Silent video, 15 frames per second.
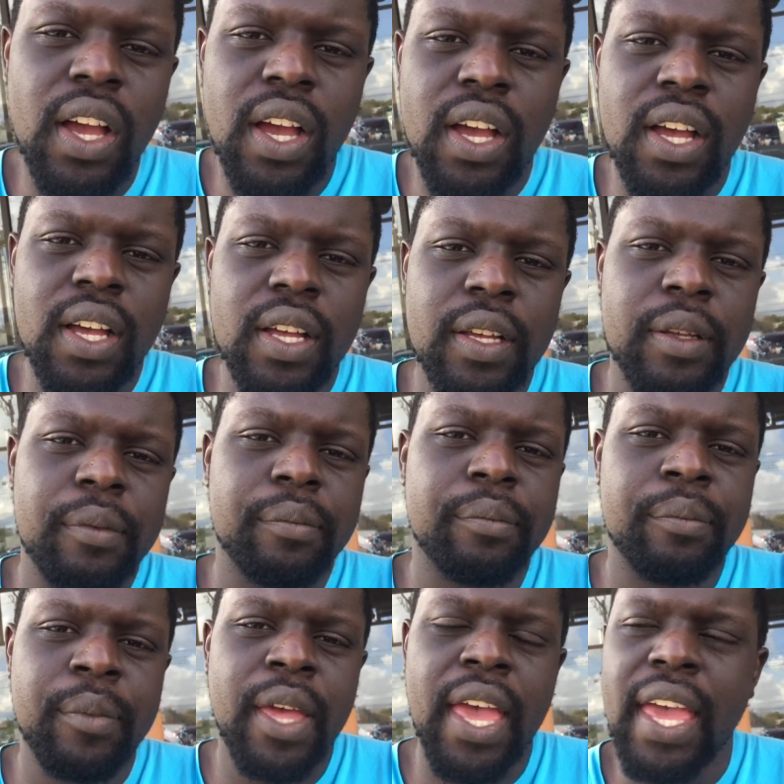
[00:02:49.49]

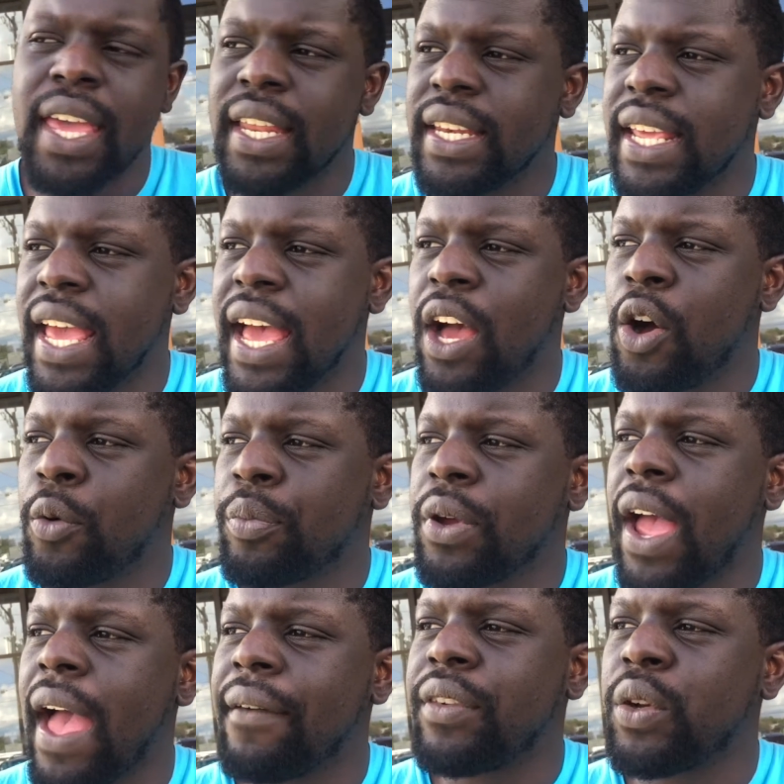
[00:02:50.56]
Um, and yeah, I hope
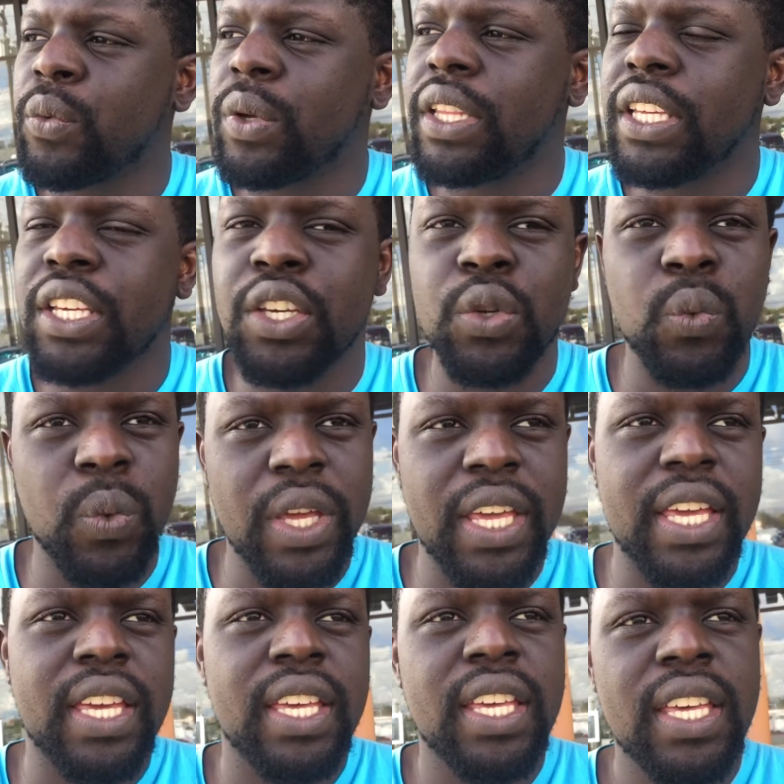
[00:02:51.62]
you're having a really good week.